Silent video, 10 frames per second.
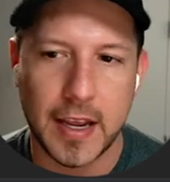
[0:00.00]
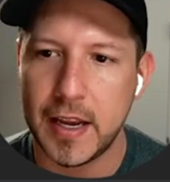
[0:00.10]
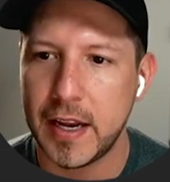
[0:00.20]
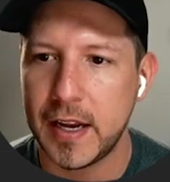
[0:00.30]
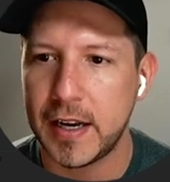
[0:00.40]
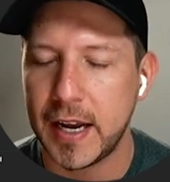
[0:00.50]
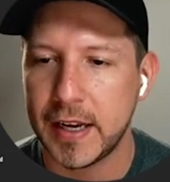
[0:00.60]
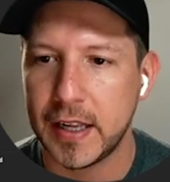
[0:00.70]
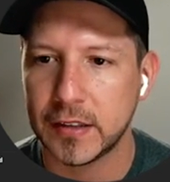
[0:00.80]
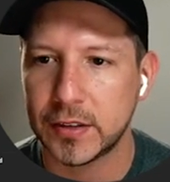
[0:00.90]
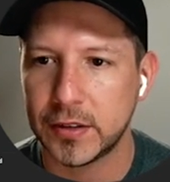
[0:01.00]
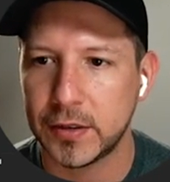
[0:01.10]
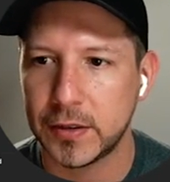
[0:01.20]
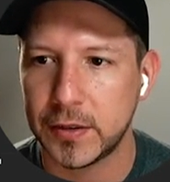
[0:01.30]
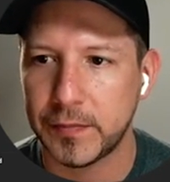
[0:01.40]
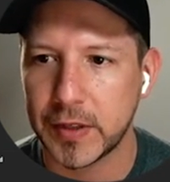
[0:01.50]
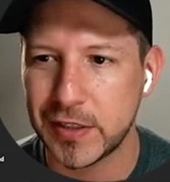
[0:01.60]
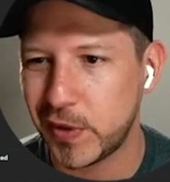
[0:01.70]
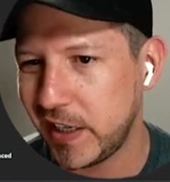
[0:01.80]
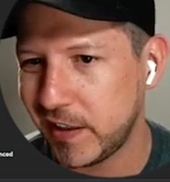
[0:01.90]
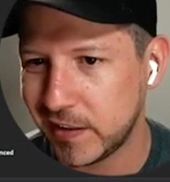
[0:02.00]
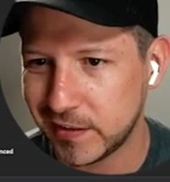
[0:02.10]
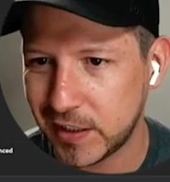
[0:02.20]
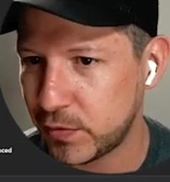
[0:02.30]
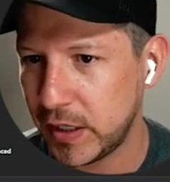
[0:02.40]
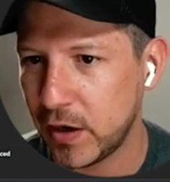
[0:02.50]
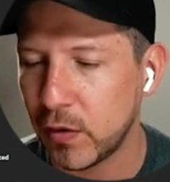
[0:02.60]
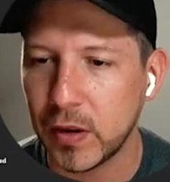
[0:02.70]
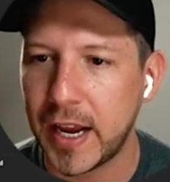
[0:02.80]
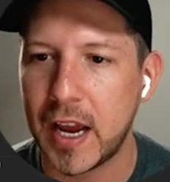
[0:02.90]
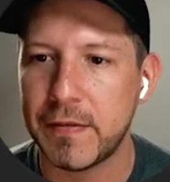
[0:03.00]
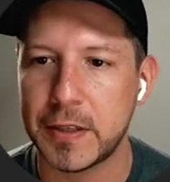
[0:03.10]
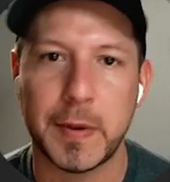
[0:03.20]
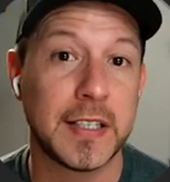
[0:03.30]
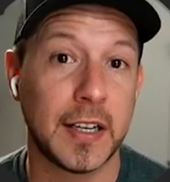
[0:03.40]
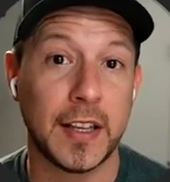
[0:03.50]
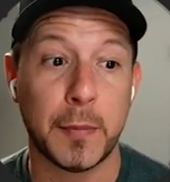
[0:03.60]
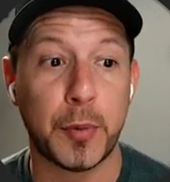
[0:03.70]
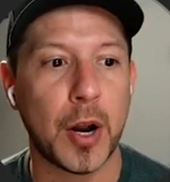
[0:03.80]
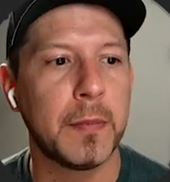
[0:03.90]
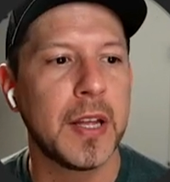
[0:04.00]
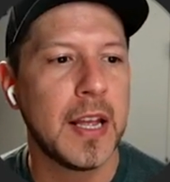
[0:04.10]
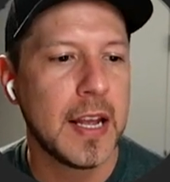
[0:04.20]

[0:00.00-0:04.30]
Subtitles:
and I also, that's really all I have is basically the prompt